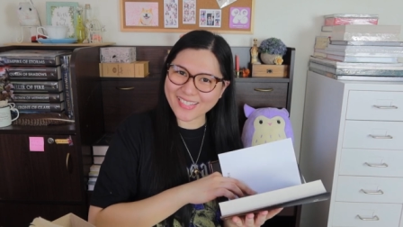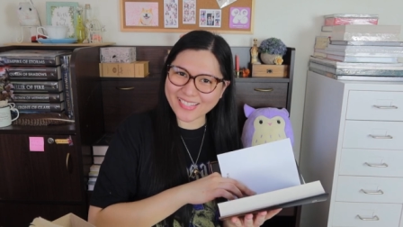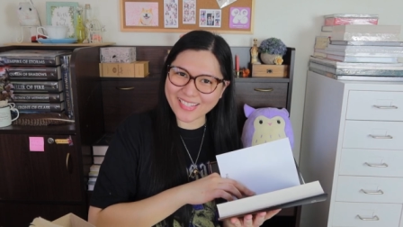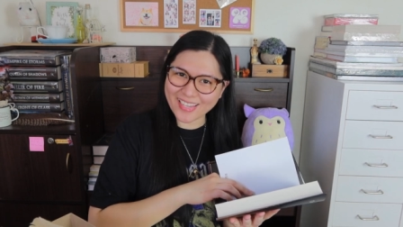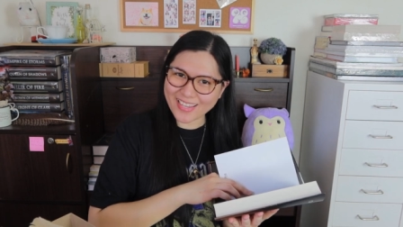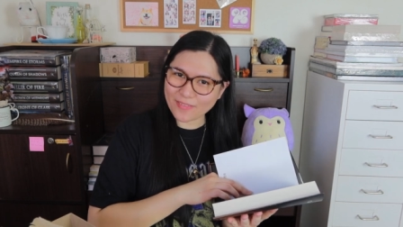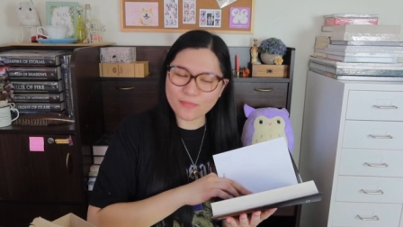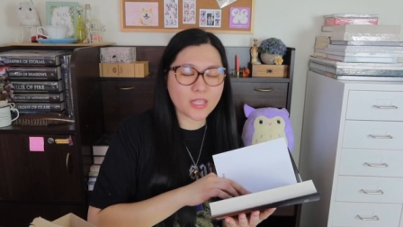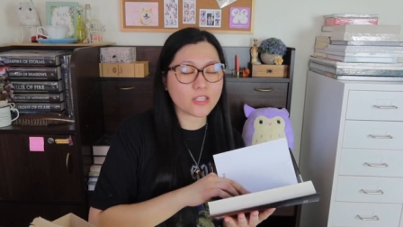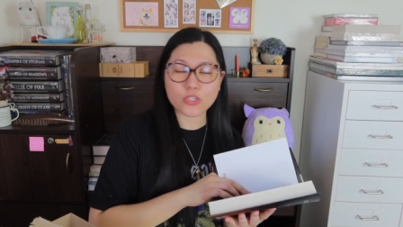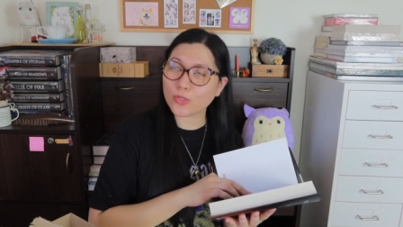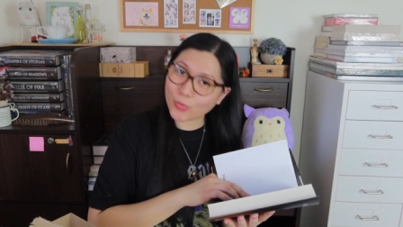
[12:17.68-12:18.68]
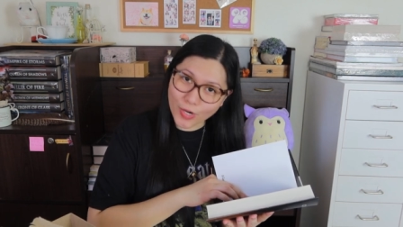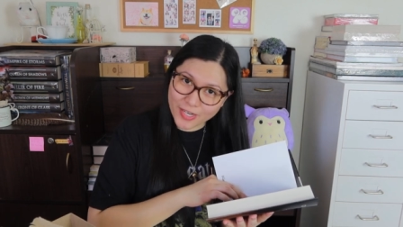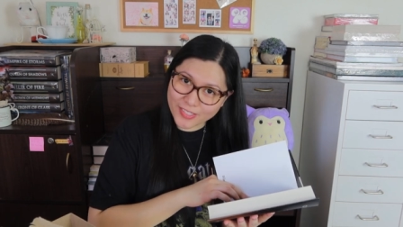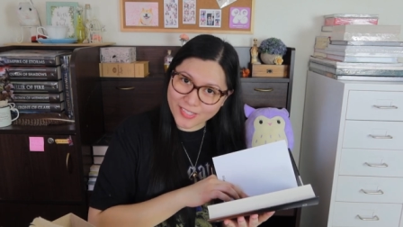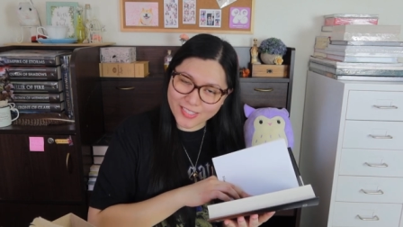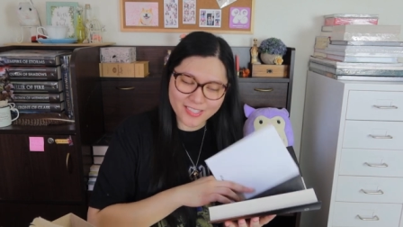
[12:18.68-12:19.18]
See?
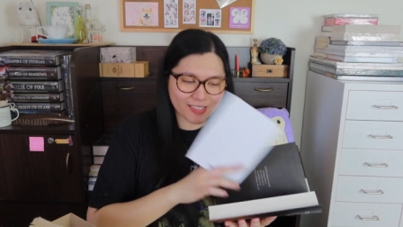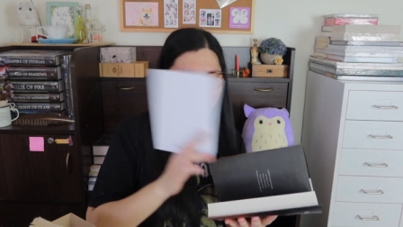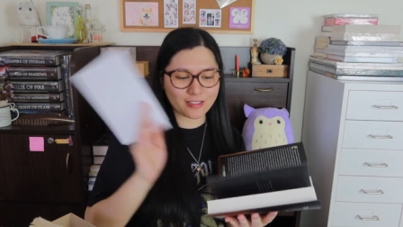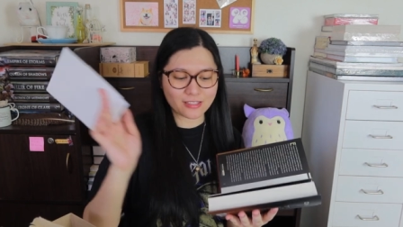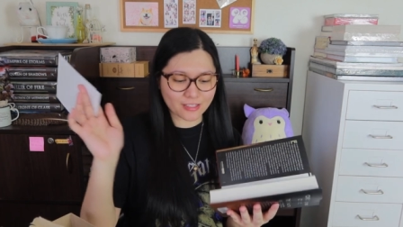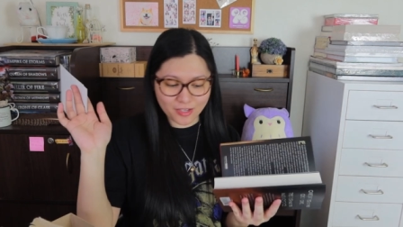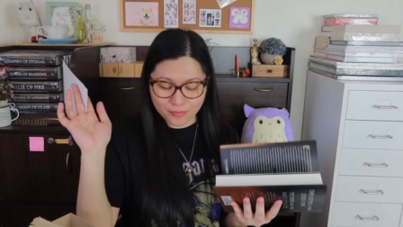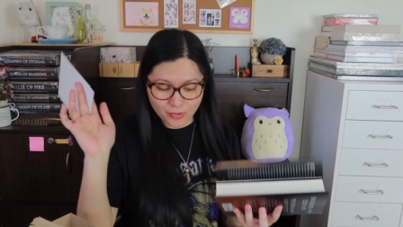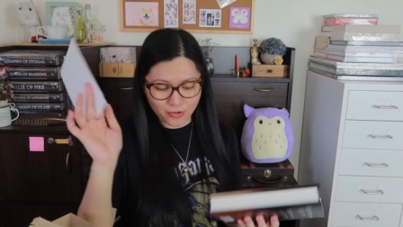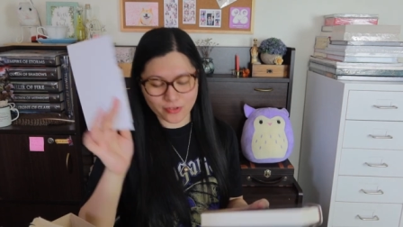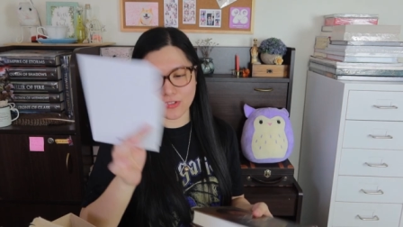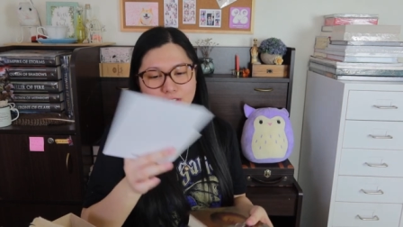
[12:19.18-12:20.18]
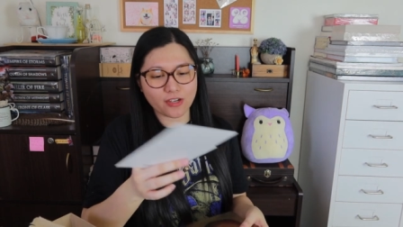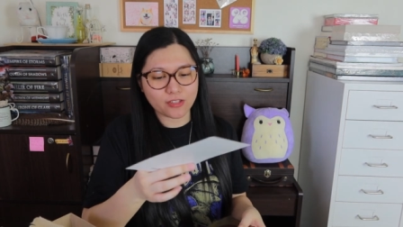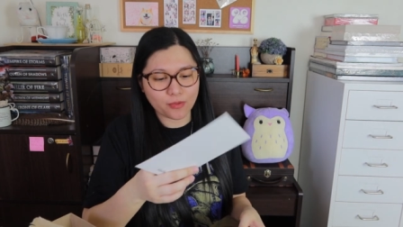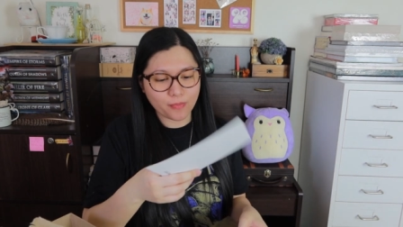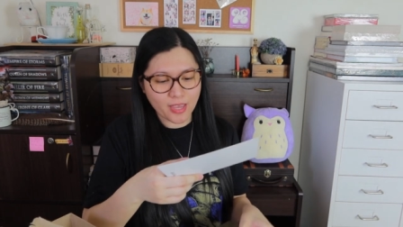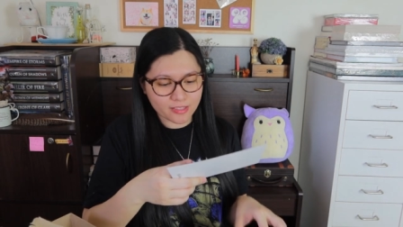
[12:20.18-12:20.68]
surprises inside books. They're
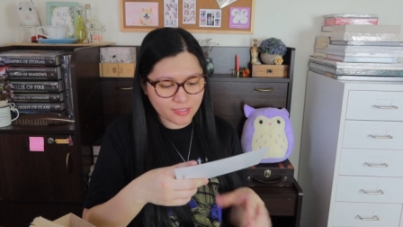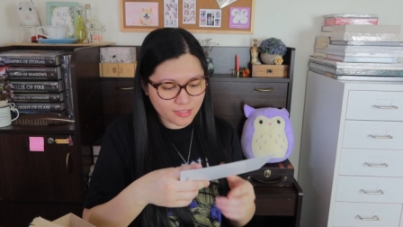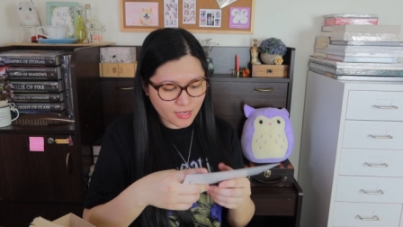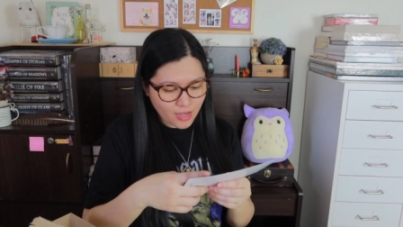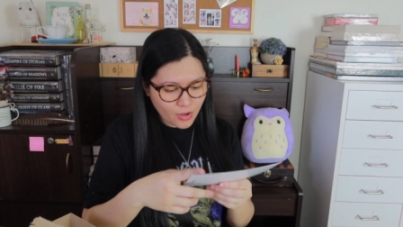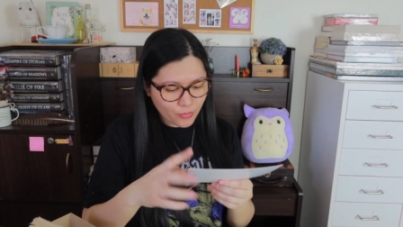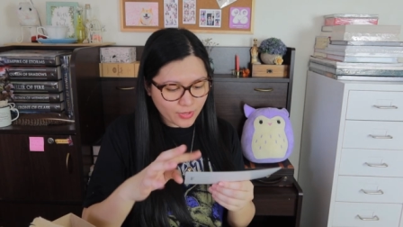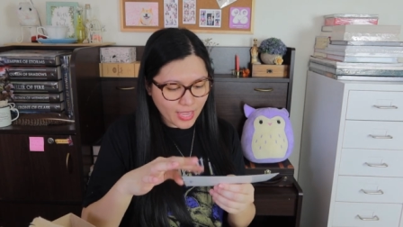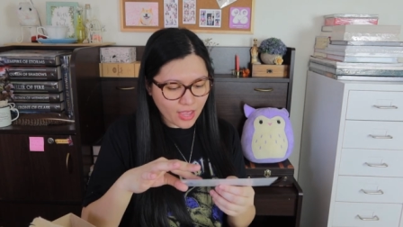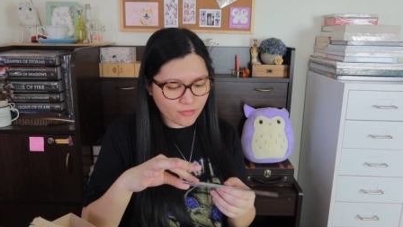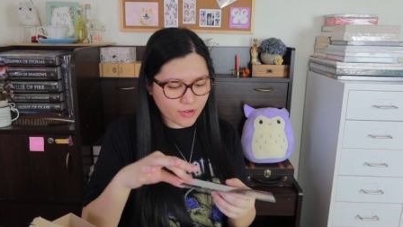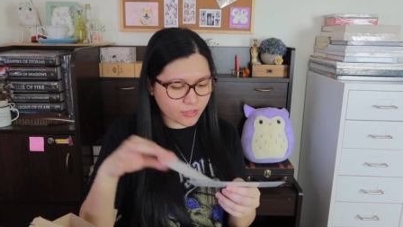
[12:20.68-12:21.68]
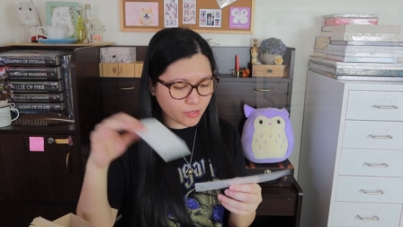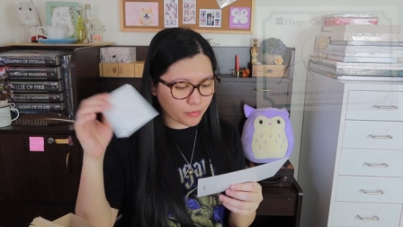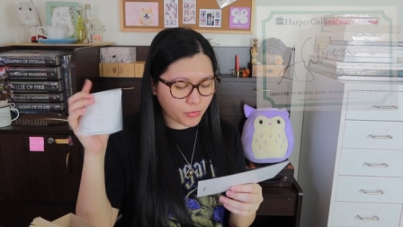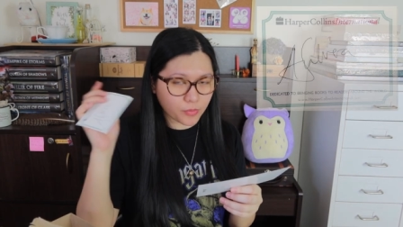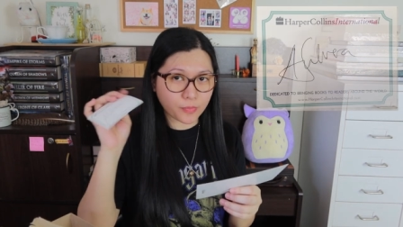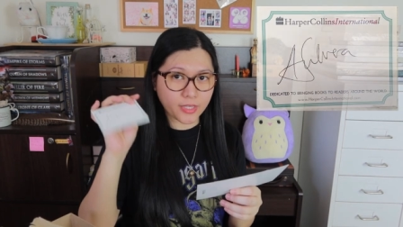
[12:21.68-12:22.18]
the best. We have here
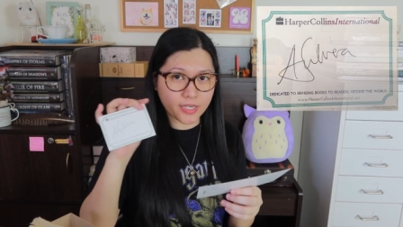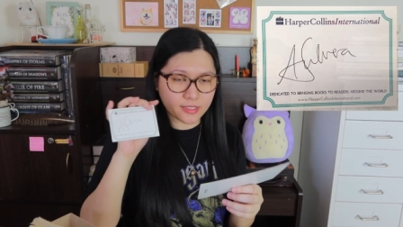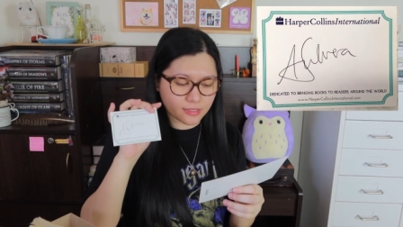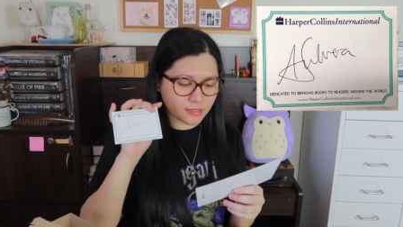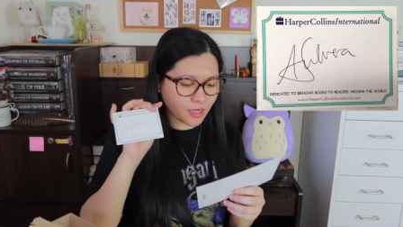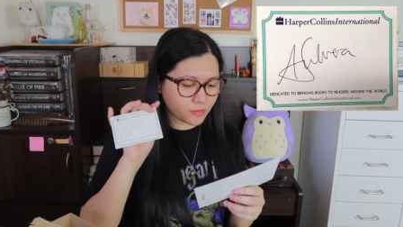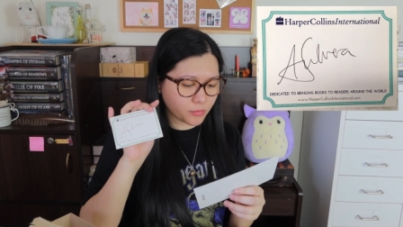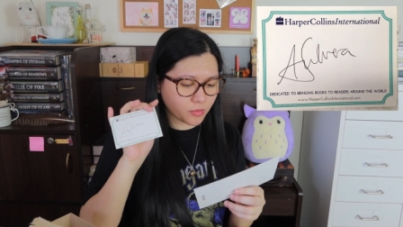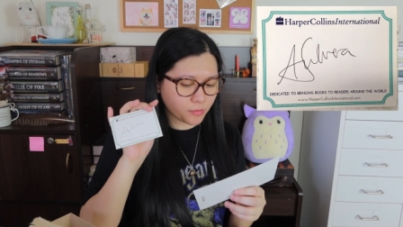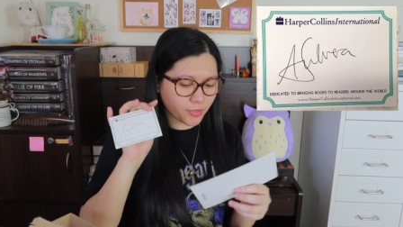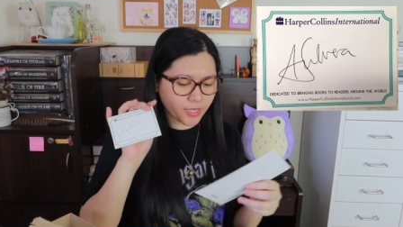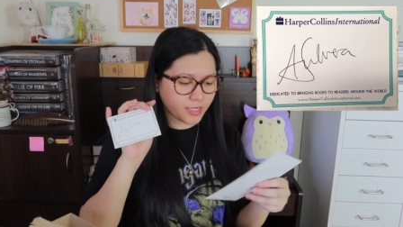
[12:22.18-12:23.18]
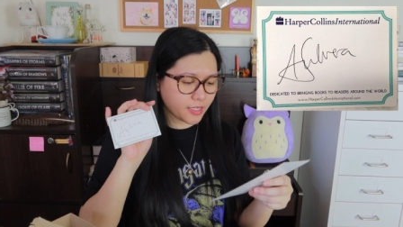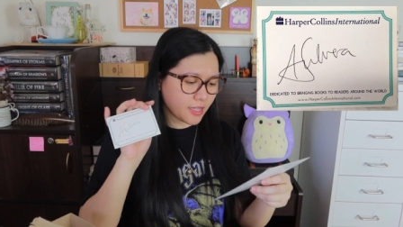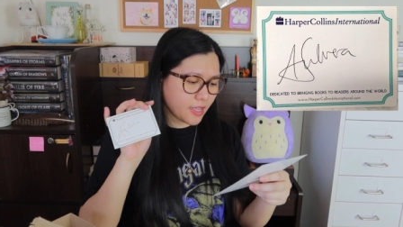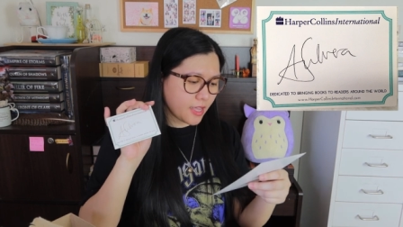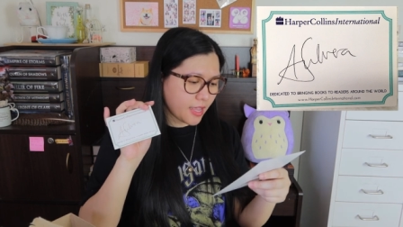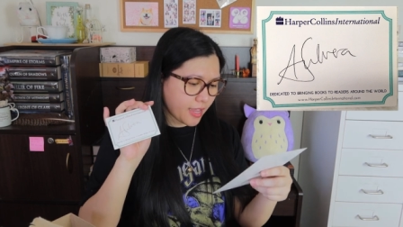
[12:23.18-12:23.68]
the bookplate, the signed bookplate,
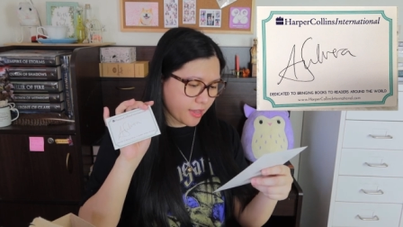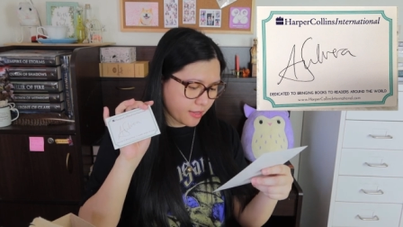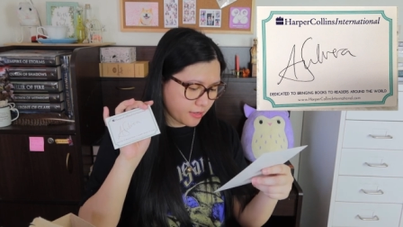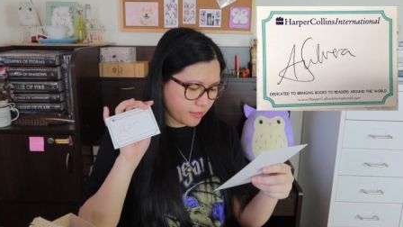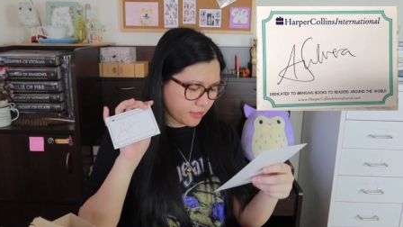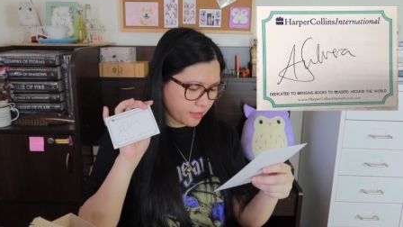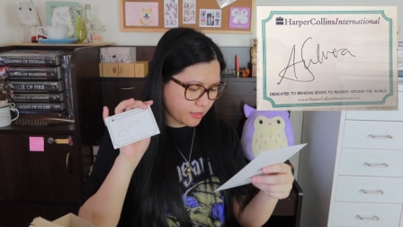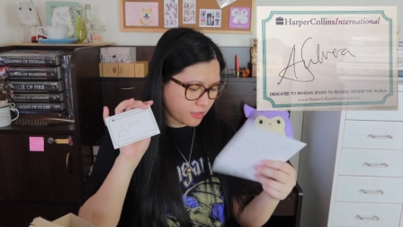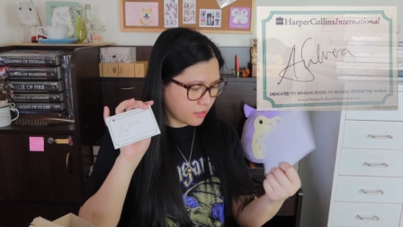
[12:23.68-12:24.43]
and